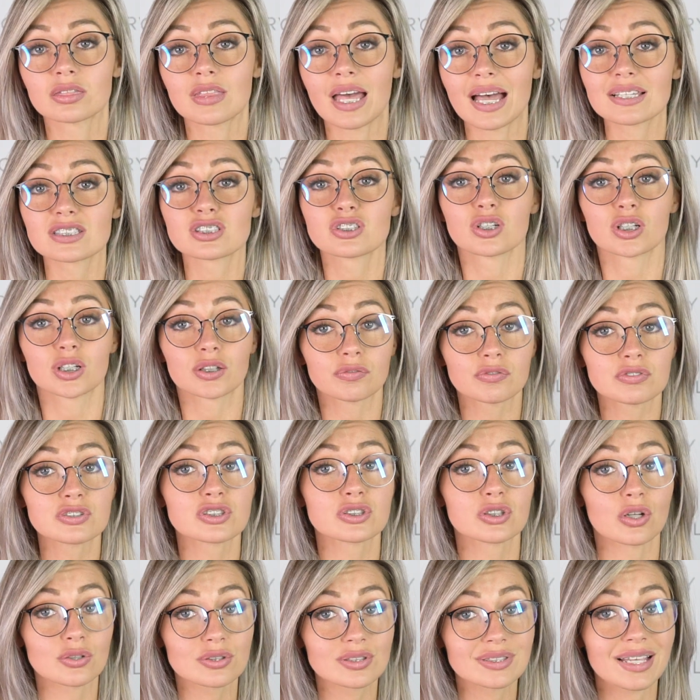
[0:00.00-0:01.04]
as good of
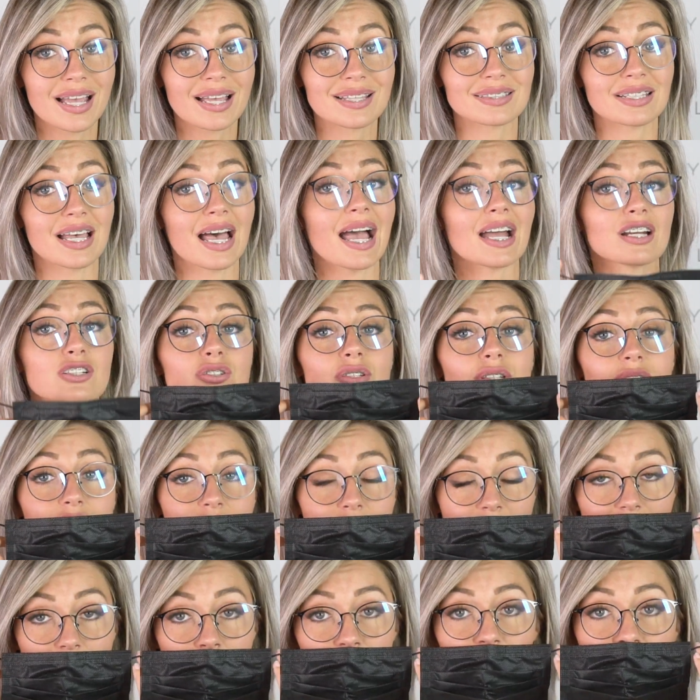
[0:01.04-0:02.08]
results as actually
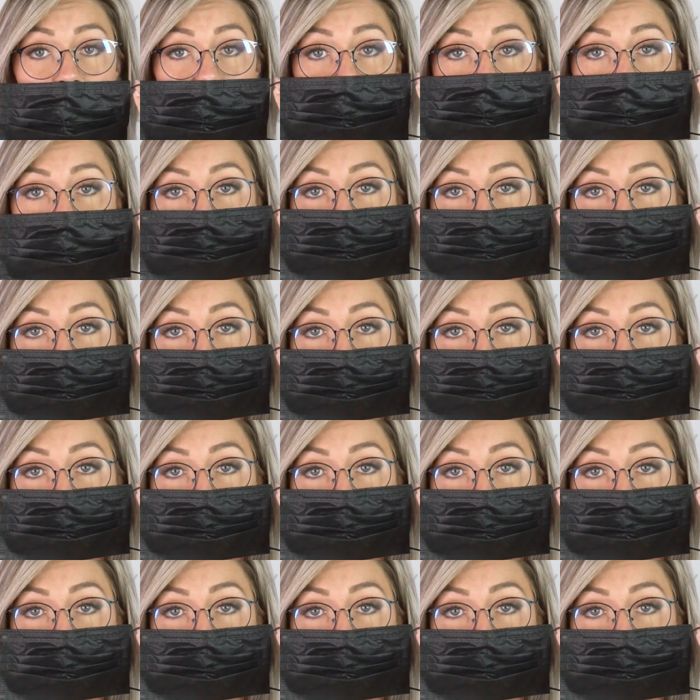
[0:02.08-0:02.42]
taping it.